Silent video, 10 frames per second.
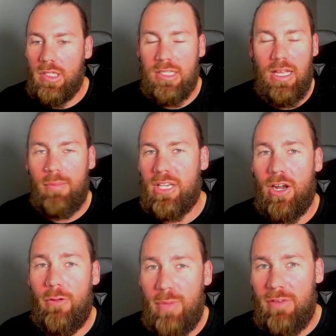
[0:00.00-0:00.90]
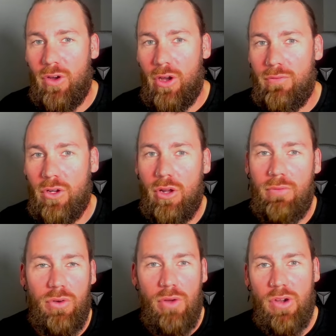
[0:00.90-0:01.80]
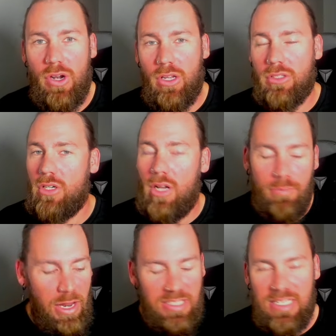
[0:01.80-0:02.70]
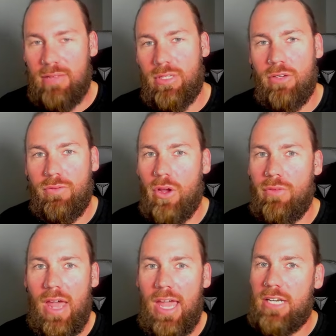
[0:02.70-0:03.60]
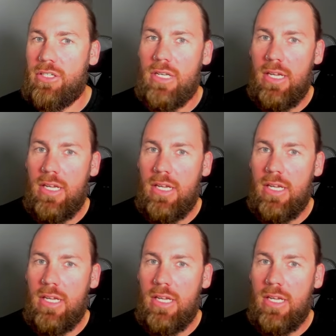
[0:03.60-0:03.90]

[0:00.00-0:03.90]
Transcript: It's a company that I've been very fond of for a very long time, had a Samsung phone for ages,